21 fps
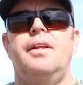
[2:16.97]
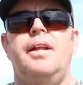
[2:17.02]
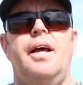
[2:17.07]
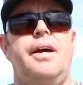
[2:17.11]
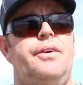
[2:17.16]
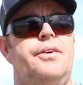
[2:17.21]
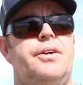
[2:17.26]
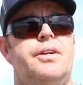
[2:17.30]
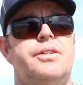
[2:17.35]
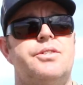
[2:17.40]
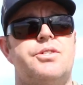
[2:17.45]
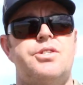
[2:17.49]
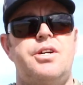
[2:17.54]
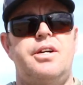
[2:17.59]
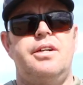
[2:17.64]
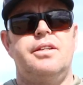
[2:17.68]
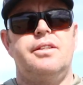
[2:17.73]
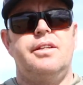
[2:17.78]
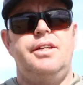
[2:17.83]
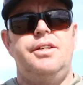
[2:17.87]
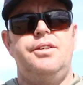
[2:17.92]
Now you can
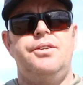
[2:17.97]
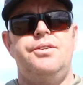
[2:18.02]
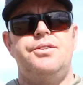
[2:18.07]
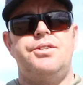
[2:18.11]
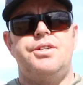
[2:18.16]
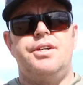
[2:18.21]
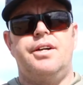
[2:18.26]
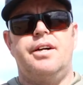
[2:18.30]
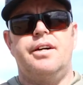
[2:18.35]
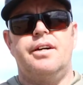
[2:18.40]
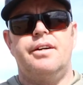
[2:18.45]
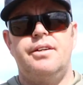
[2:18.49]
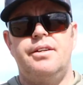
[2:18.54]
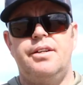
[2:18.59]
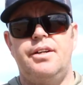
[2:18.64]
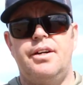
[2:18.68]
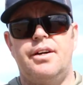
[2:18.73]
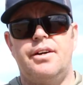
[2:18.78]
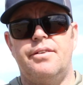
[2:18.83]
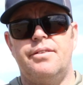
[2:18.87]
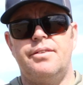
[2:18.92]
certainly use your
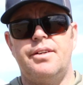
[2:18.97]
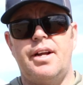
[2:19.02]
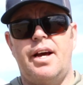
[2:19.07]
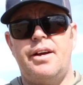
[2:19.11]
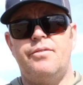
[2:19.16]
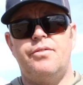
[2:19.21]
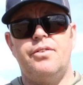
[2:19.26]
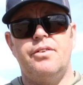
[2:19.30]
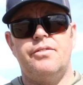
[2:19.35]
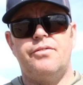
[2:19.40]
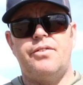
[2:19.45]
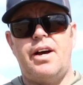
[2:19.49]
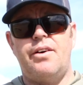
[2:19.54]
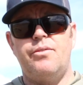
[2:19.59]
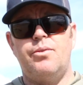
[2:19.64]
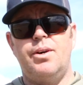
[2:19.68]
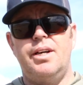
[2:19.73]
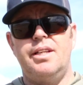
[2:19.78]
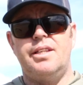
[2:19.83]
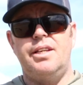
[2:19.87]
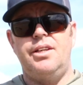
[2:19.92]
9-foot
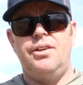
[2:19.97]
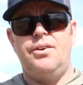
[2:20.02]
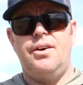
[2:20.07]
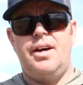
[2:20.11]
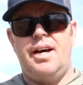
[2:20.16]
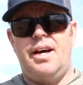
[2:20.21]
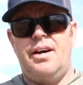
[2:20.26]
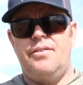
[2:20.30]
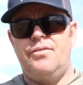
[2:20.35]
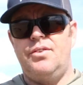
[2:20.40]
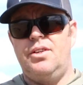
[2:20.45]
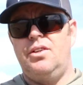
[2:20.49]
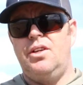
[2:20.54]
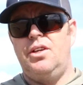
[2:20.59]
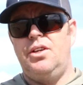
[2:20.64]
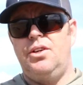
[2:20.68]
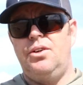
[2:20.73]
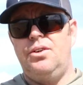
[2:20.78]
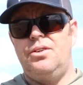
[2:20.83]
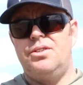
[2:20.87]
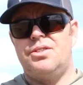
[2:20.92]
5-weight that you have and
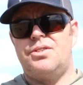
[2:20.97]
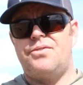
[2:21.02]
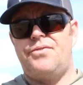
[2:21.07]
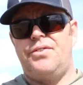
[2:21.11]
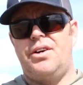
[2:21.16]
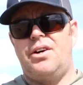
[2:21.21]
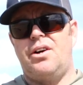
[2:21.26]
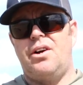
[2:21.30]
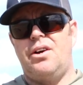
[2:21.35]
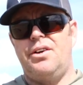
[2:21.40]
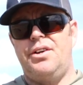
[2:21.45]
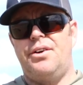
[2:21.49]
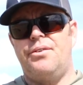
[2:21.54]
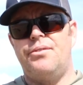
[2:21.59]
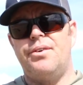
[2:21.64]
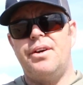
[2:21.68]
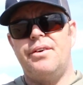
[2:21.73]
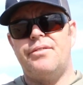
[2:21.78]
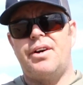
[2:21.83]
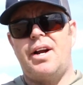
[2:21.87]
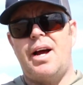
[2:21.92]
that you use for all your
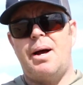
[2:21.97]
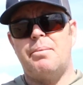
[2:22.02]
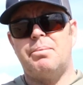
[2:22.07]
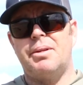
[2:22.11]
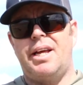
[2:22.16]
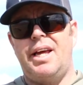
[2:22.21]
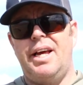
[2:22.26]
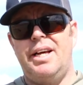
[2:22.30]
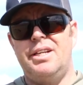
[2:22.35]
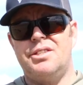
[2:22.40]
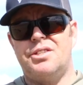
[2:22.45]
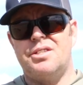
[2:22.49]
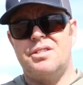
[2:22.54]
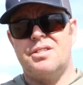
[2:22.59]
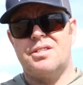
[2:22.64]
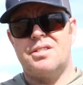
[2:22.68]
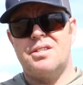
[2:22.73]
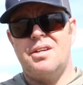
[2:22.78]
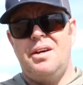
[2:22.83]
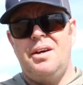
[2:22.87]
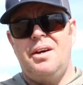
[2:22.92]
river
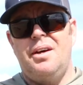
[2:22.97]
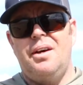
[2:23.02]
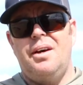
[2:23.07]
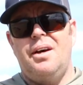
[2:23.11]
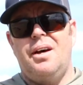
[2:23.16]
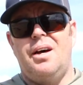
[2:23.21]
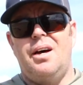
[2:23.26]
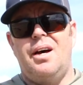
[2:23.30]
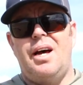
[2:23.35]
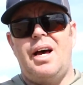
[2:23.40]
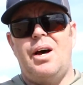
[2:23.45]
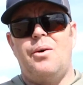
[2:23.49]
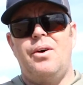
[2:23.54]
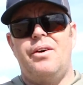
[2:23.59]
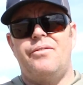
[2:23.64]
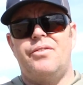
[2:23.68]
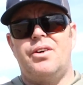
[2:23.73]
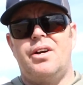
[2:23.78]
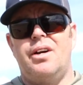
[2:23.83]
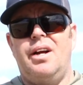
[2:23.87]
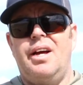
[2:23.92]
applications.
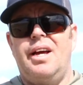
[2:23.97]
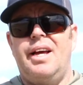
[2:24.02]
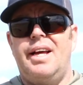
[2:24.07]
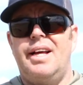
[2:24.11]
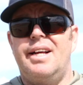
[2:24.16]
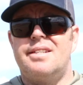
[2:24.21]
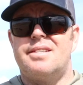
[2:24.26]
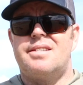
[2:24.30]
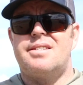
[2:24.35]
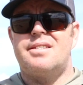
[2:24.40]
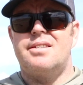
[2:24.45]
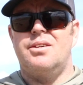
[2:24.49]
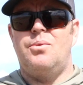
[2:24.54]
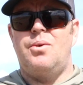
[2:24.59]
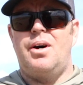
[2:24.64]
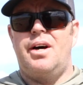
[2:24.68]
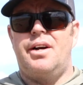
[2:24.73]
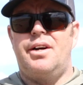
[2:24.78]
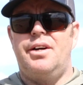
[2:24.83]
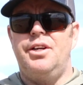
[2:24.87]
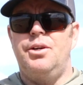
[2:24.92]
However, in still
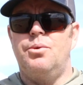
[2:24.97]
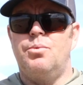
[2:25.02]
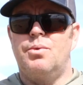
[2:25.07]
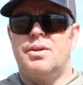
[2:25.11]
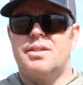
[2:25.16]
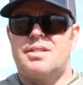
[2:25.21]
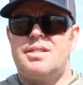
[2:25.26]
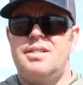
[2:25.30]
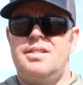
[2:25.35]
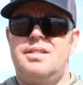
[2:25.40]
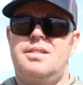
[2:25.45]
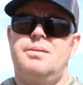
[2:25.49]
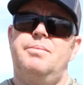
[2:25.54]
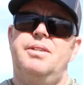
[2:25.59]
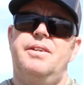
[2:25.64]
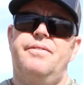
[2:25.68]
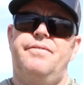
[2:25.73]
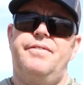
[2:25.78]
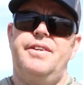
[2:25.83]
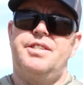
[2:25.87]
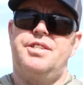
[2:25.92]
water, you will see some
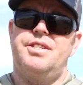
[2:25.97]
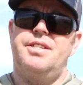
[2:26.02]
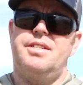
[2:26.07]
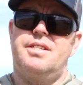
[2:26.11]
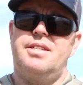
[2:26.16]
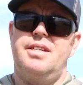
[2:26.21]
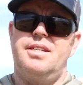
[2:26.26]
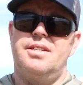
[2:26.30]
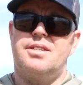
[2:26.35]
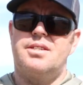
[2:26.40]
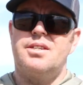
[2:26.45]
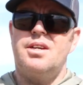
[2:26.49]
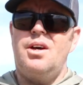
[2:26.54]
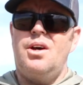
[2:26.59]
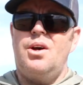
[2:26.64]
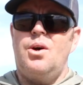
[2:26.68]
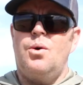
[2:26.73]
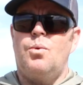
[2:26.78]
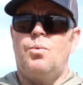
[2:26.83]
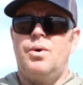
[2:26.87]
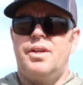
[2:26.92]
deficiencies
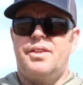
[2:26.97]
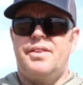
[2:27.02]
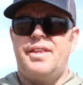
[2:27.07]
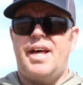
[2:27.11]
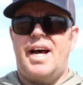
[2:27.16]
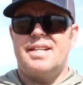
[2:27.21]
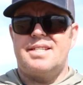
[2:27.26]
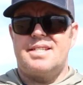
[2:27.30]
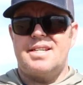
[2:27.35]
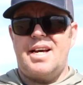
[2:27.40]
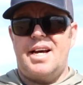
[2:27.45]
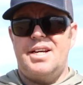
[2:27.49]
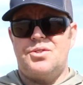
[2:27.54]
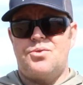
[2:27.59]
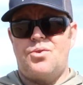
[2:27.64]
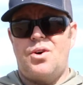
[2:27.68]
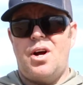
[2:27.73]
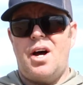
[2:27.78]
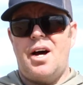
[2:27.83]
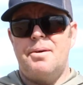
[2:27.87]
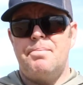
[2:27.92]
with that
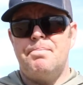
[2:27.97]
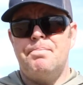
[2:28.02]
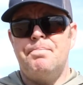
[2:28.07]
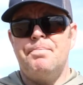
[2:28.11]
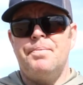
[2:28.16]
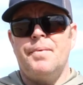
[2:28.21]
size rod.